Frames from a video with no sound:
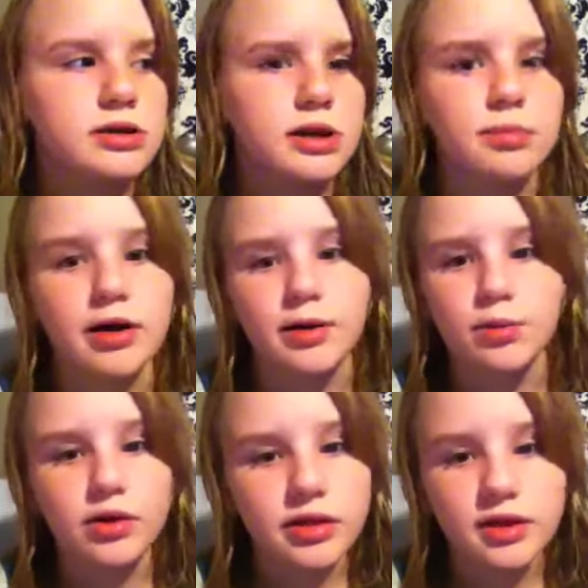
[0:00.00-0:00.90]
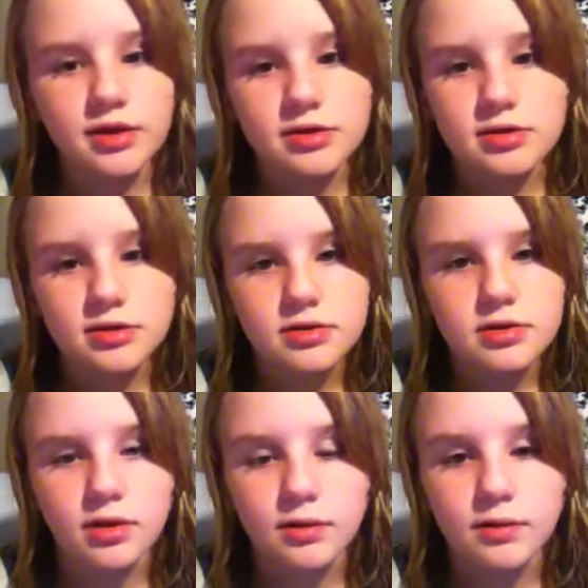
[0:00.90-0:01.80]
I buy more things,
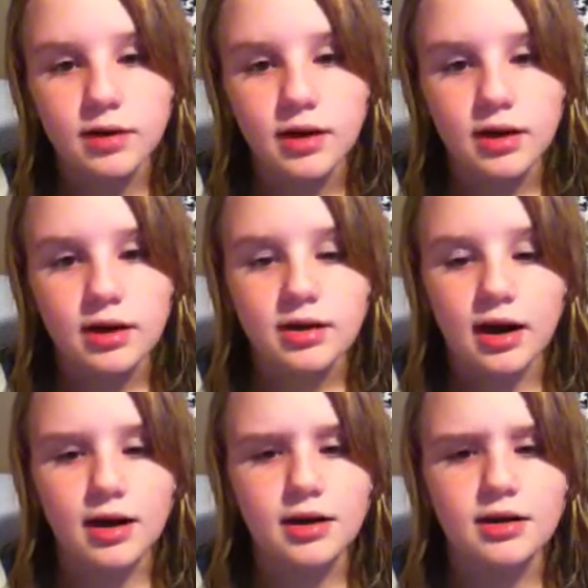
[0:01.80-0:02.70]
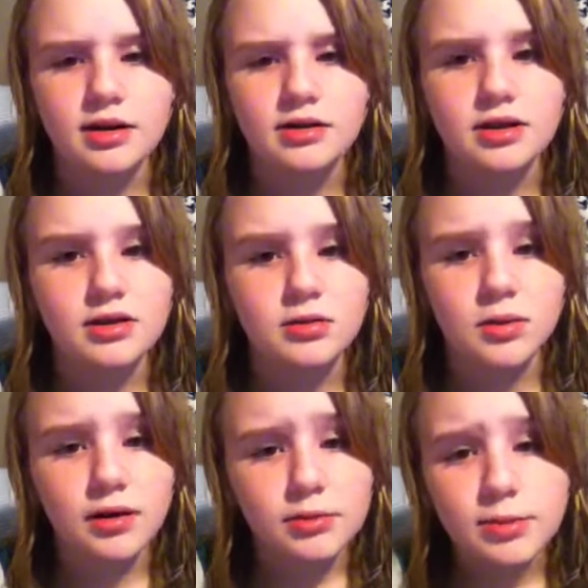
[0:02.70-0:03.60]
so. Yeah, and it, they don't
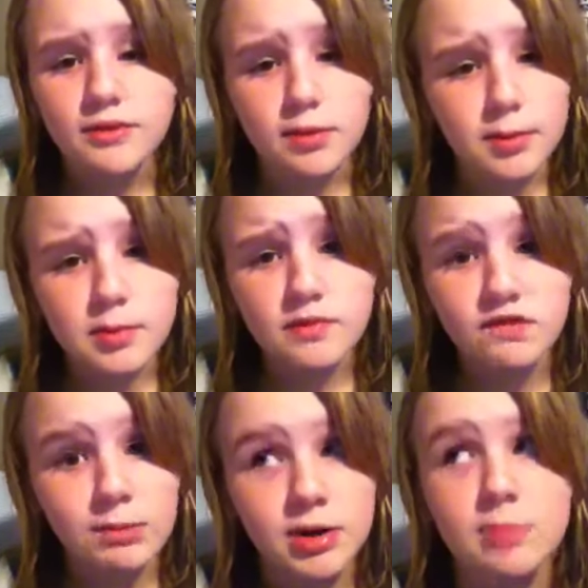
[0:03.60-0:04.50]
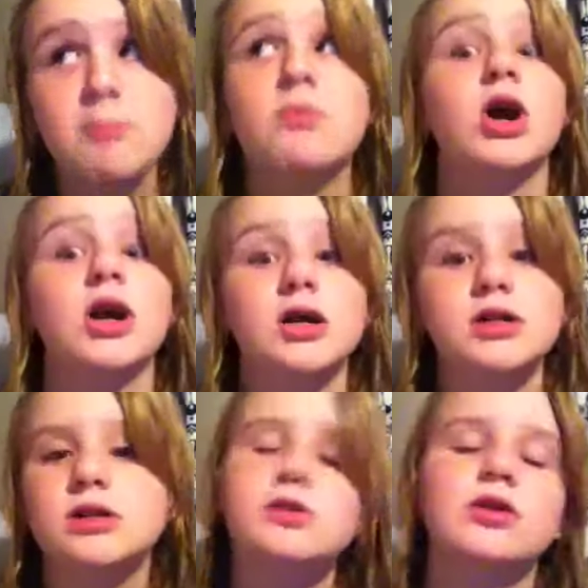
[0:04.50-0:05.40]
have to be fem feminine
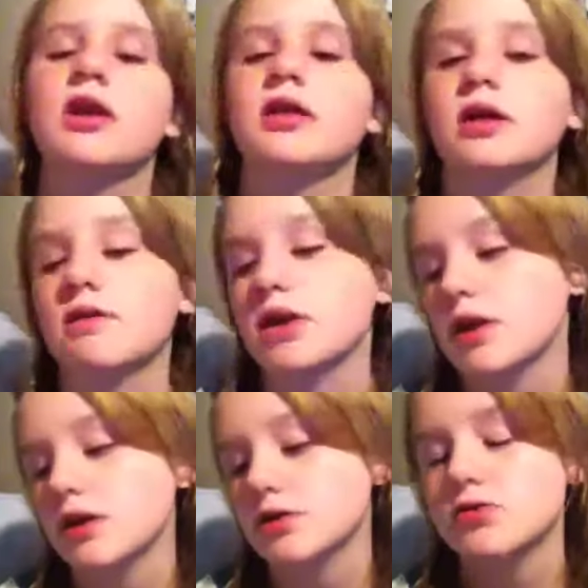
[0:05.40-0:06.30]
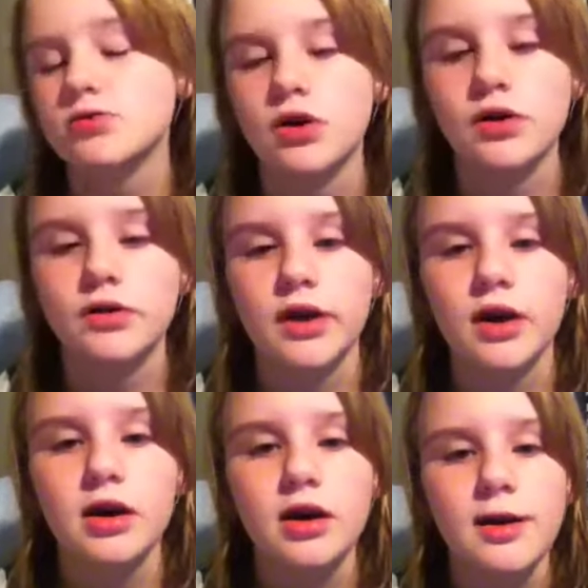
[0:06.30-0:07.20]
products or anything like as you saw
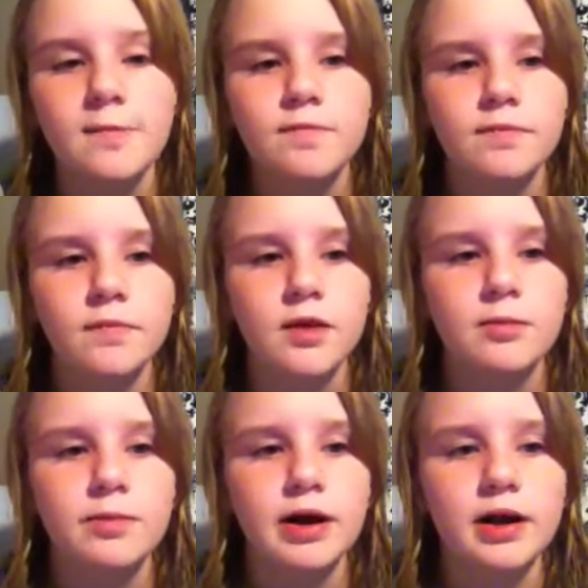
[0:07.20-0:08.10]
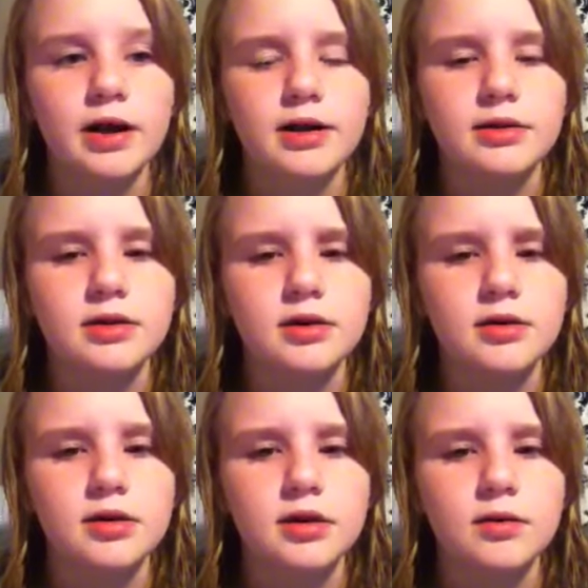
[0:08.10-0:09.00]
there. But I can tell you
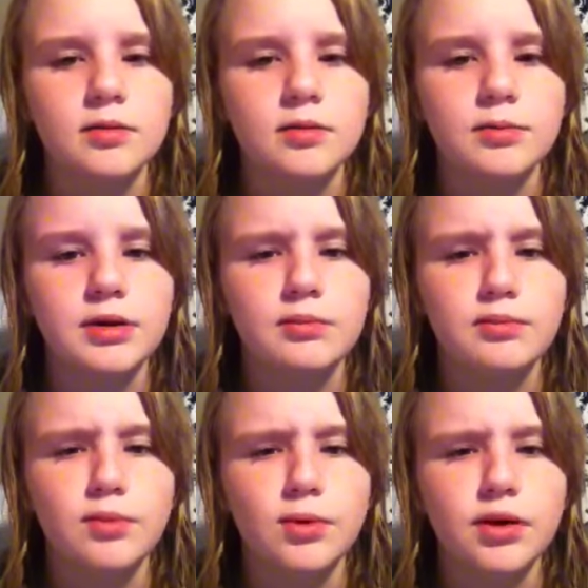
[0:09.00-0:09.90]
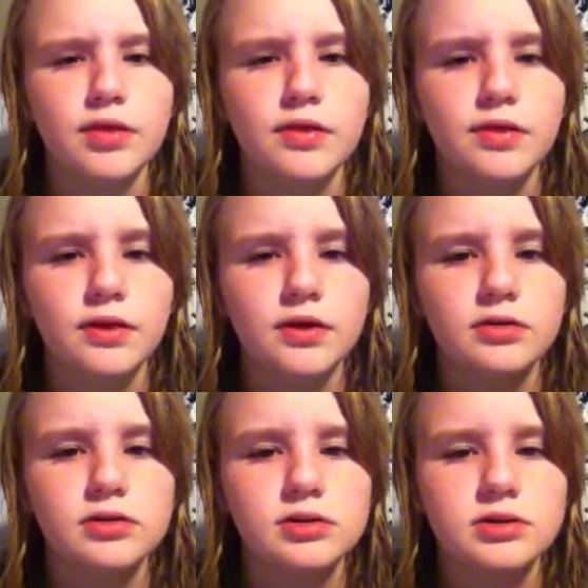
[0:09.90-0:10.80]
now it won't be boy
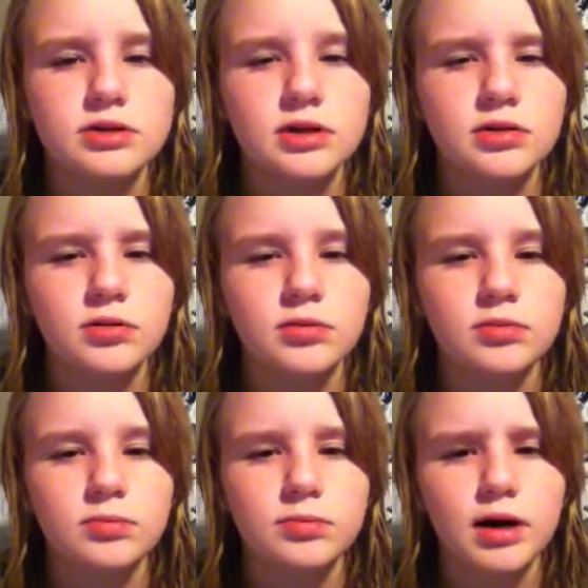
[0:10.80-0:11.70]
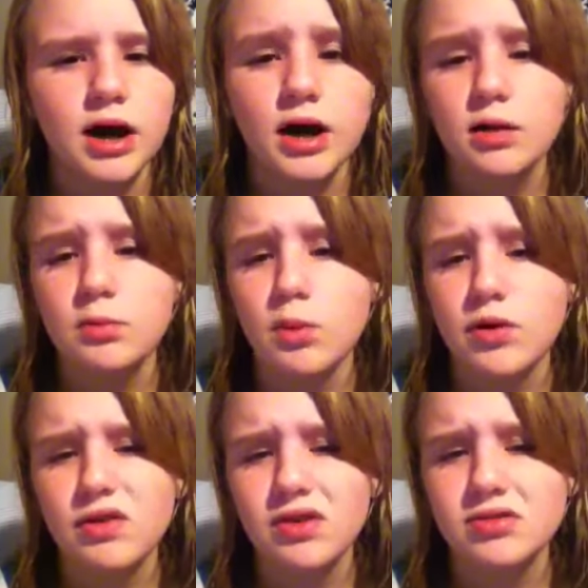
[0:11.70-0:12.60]
things because I don't buy boy
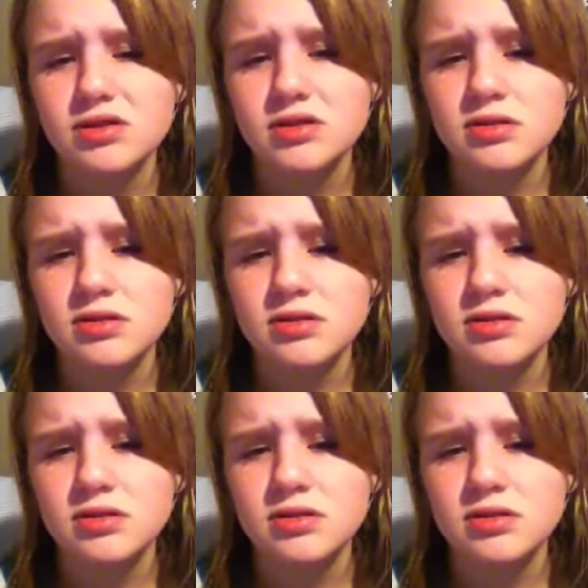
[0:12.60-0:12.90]
things.